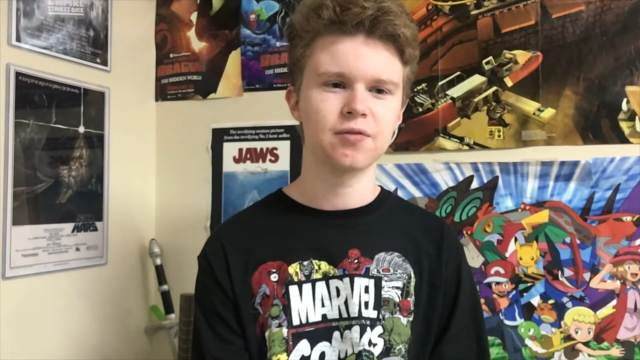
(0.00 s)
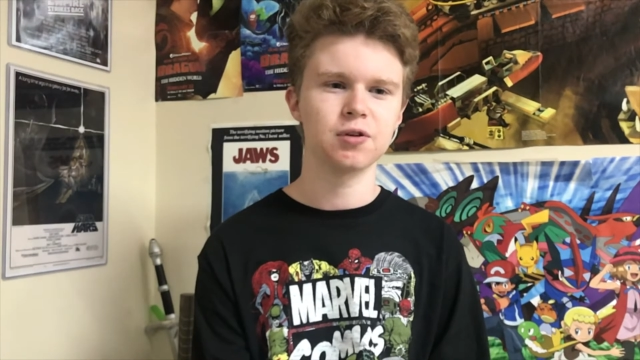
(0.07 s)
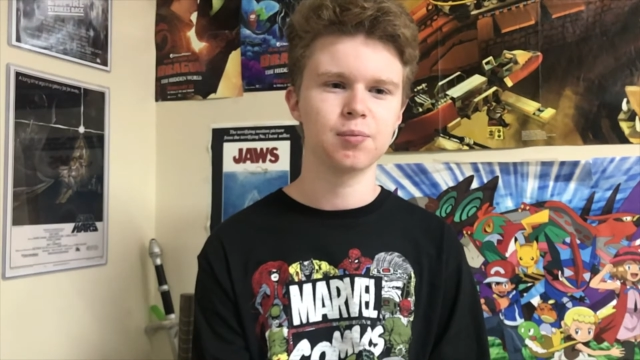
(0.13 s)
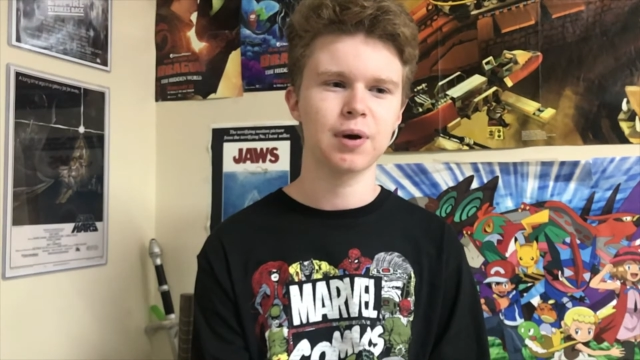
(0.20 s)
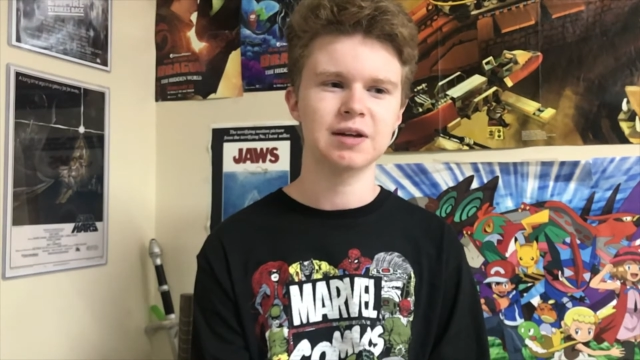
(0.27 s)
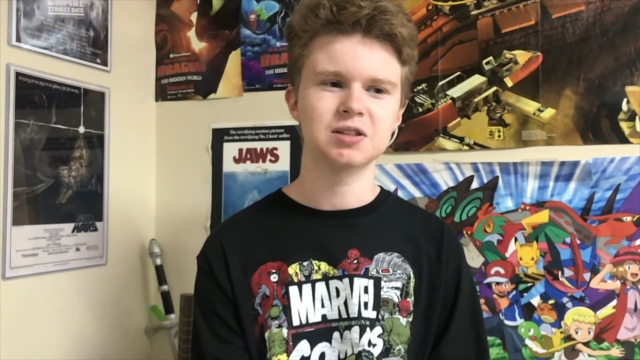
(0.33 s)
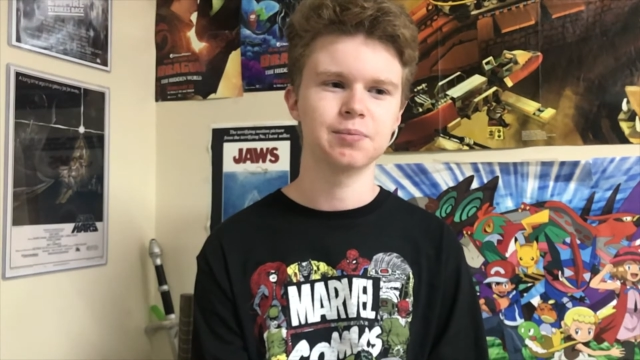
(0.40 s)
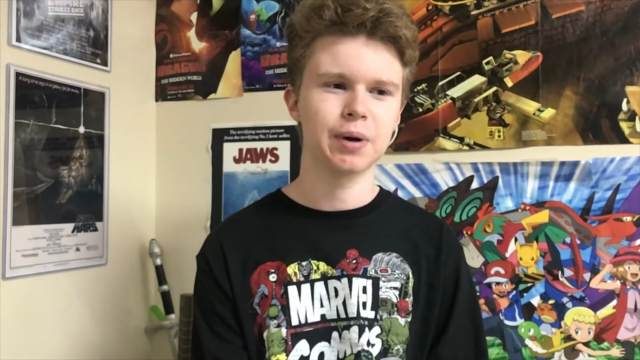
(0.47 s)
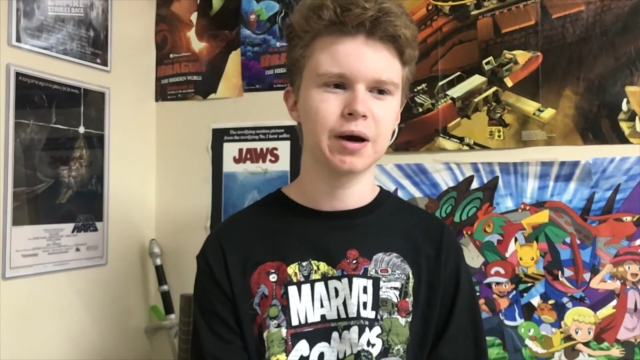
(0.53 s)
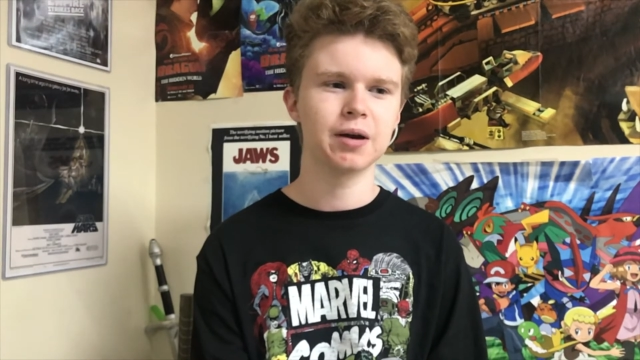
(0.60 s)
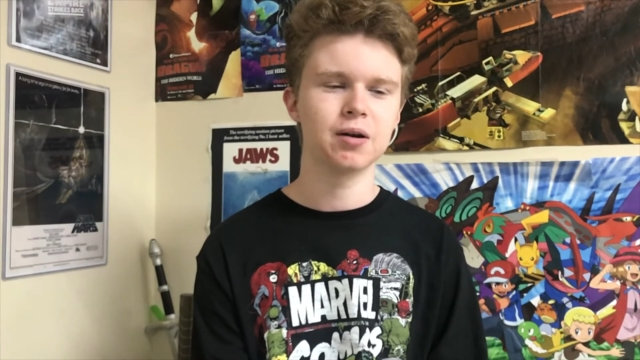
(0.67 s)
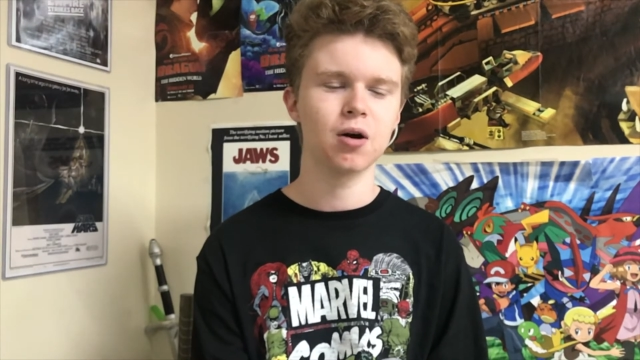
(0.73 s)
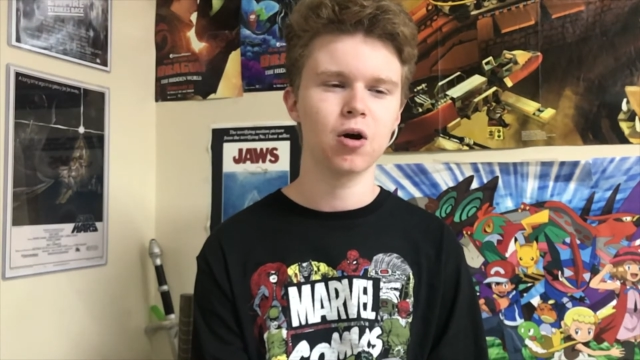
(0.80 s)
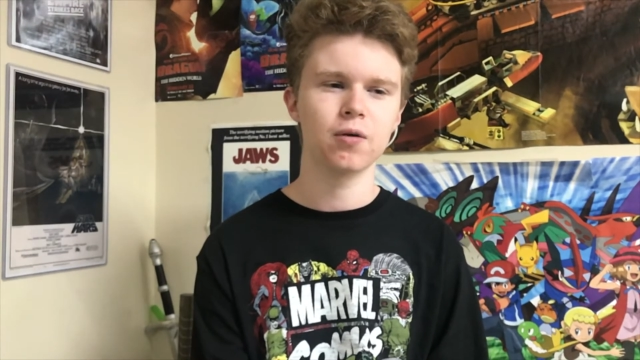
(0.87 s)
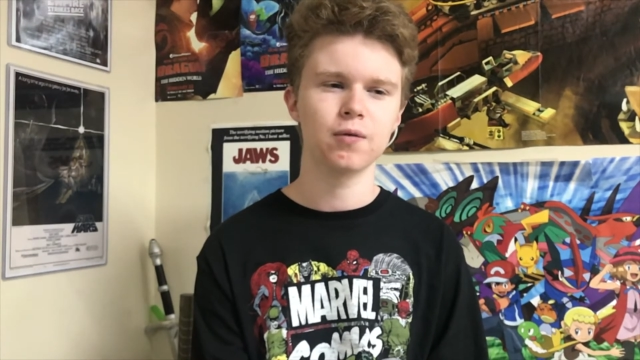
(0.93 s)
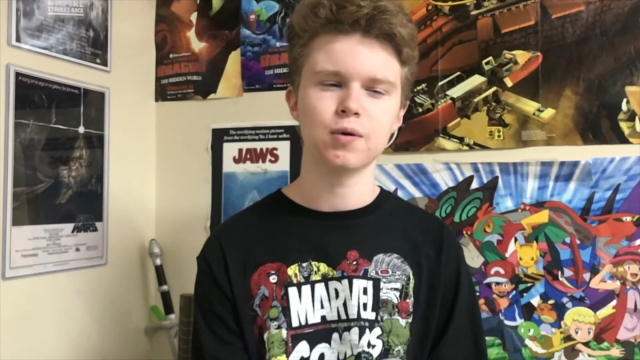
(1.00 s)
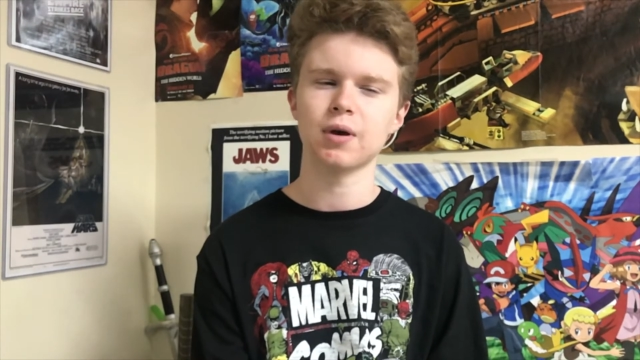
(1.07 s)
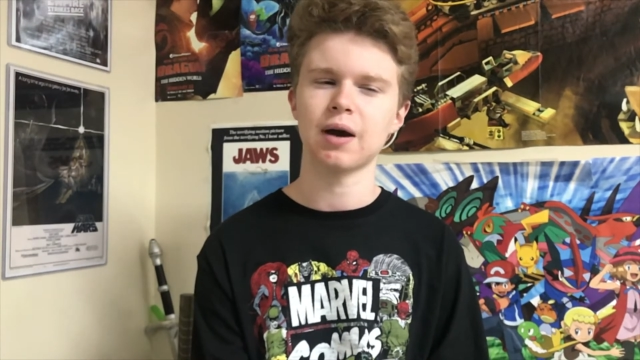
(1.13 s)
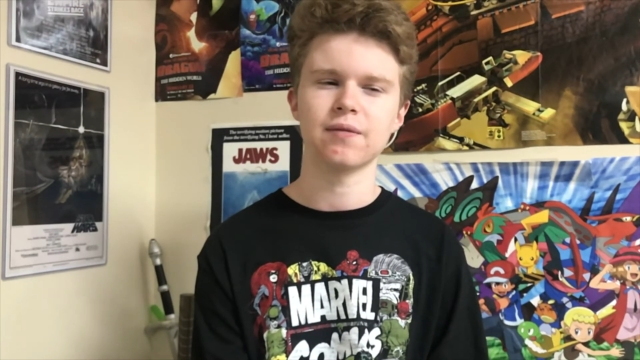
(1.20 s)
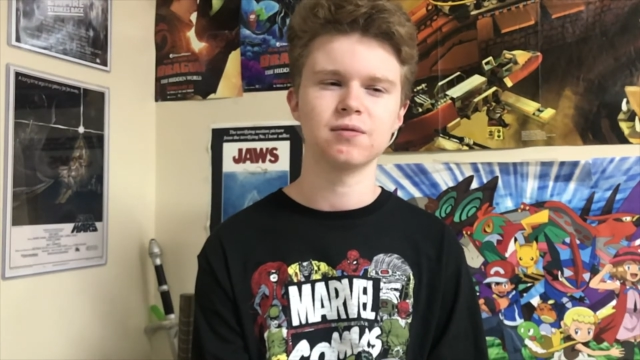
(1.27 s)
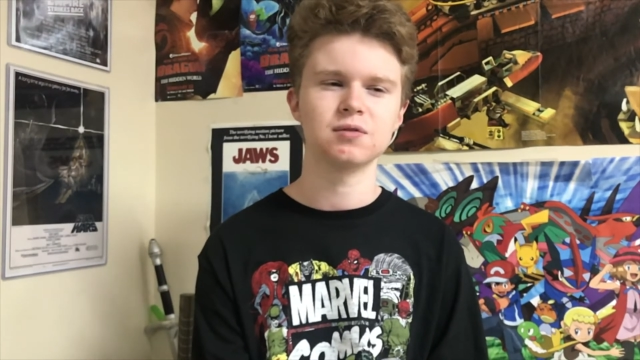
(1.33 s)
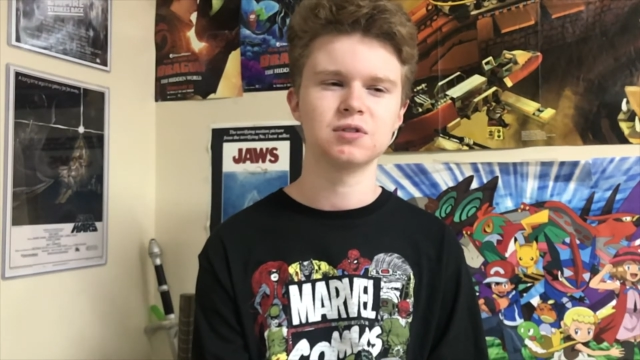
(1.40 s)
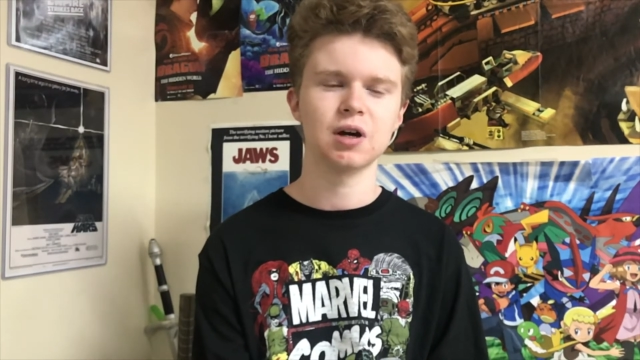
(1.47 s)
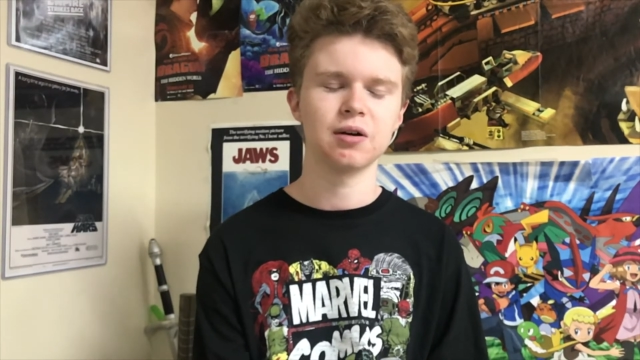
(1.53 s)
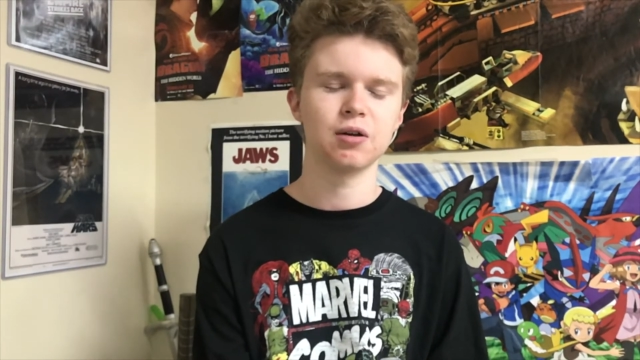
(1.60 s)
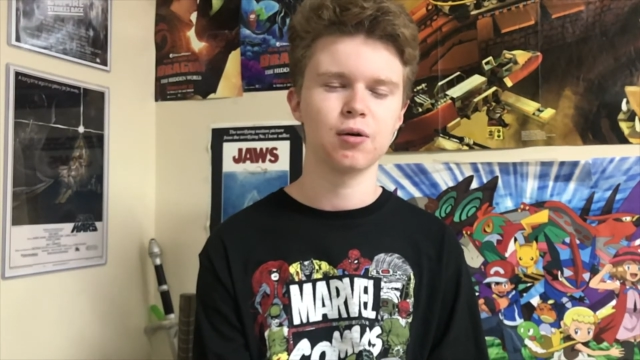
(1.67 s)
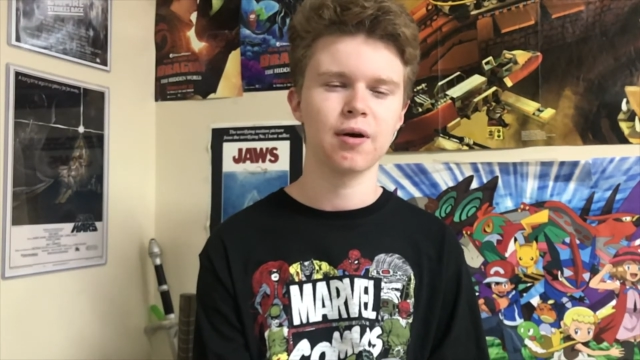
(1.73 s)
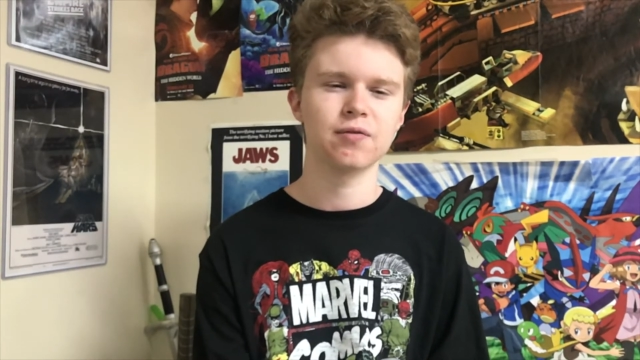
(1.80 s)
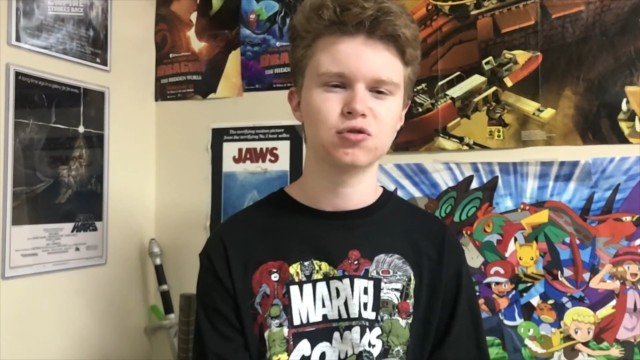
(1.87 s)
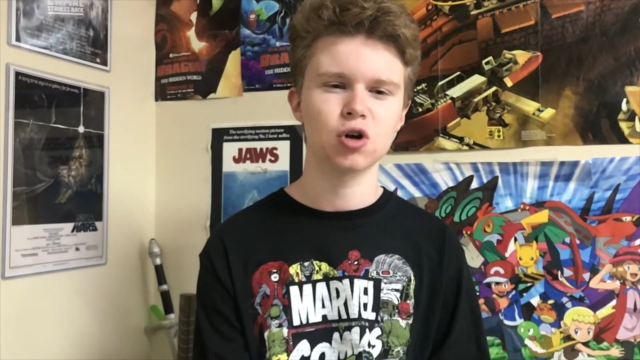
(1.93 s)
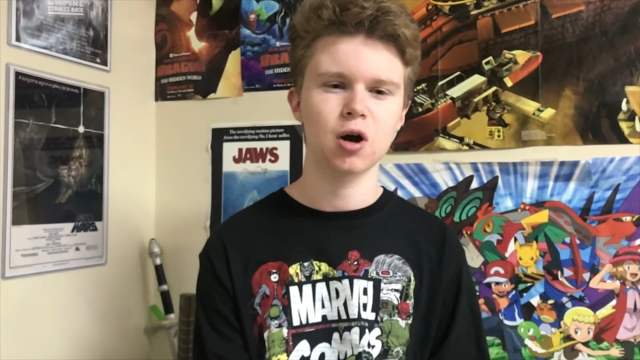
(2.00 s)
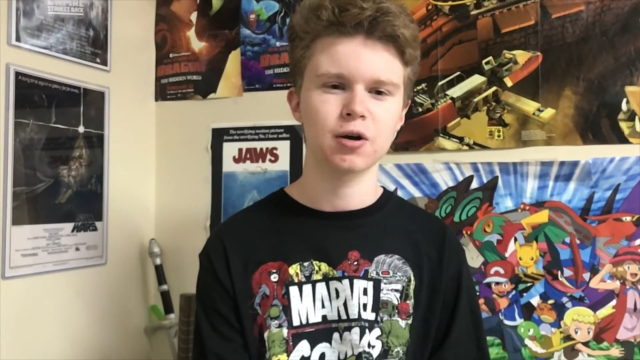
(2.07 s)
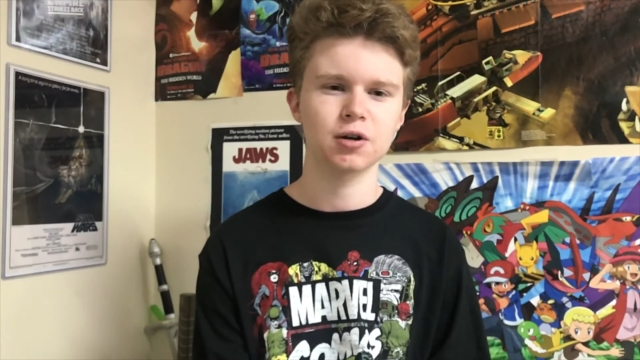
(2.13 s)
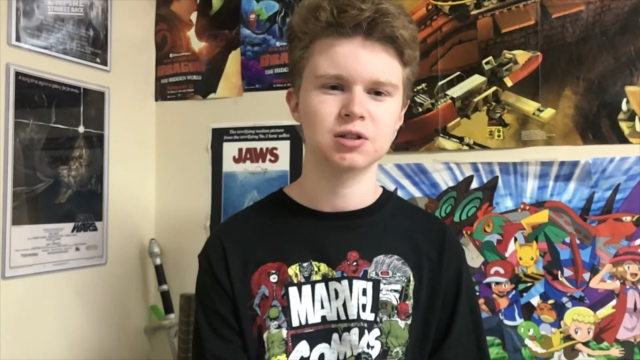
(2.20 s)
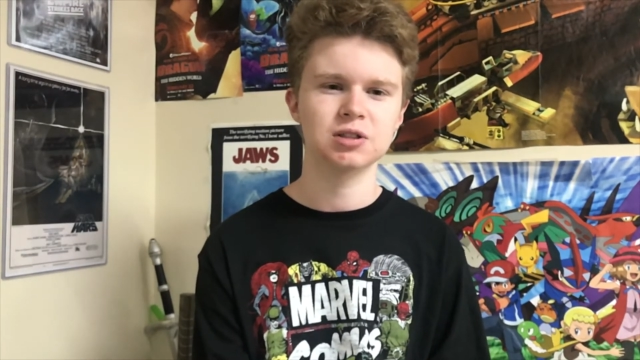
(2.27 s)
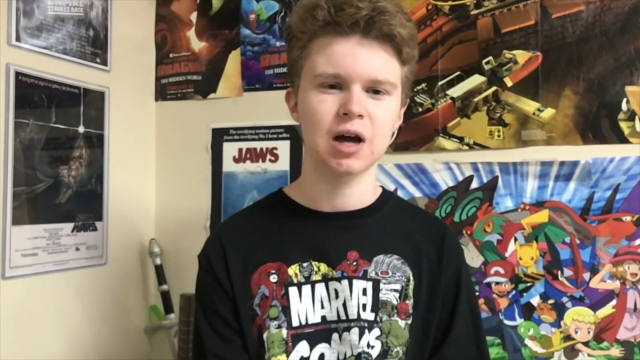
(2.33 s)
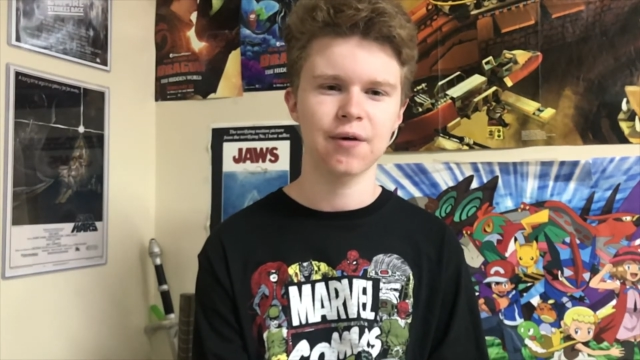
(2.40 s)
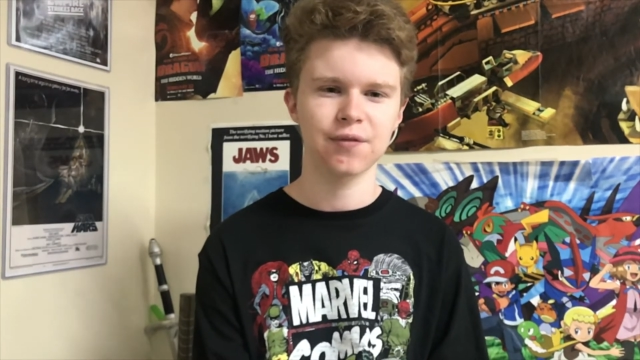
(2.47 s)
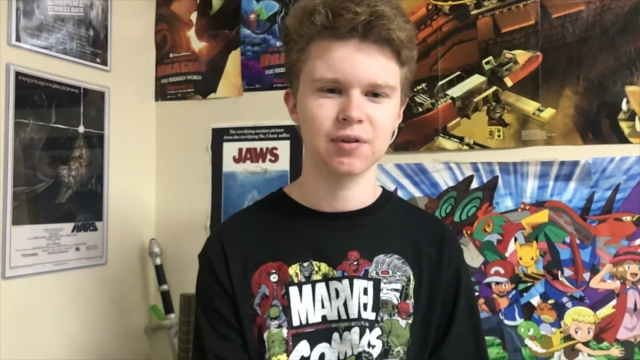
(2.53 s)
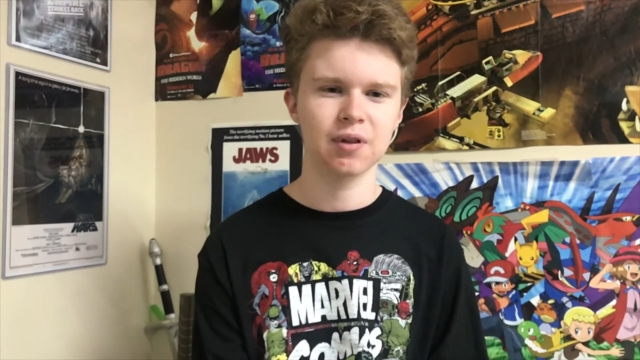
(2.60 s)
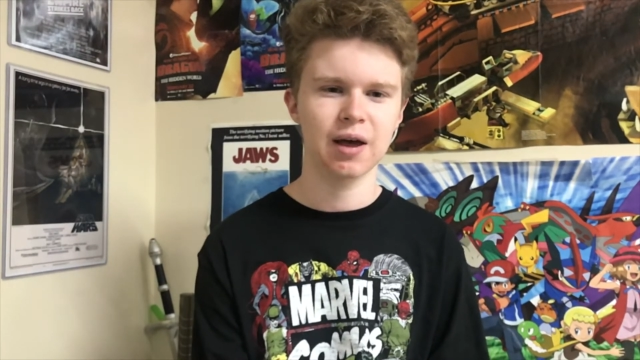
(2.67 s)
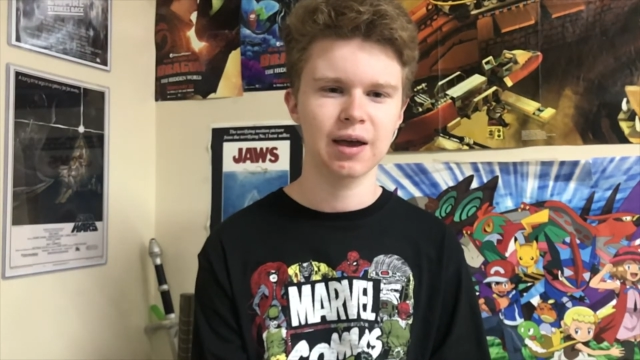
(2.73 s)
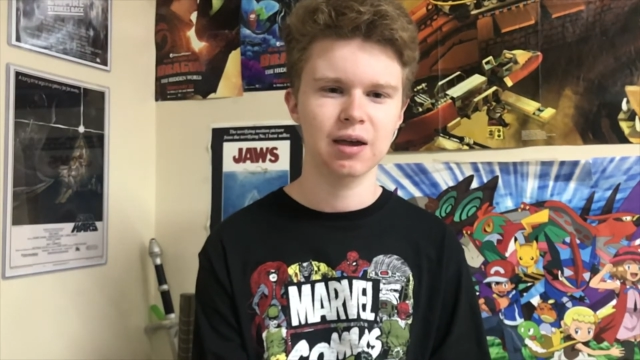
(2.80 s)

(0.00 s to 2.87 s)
You press a button, suddenly you have stronger stuff, and